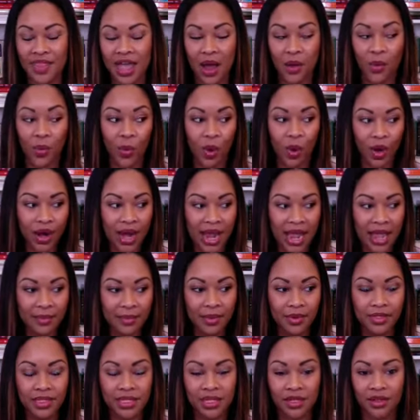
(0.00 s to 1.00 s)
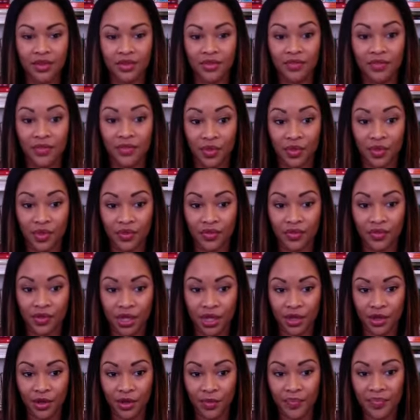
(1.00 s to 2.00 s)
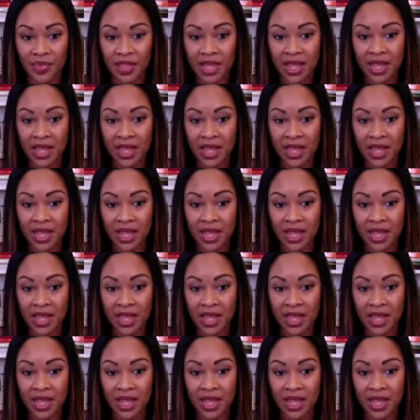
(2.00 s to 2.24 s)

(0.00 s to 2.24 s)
that were able to view the film.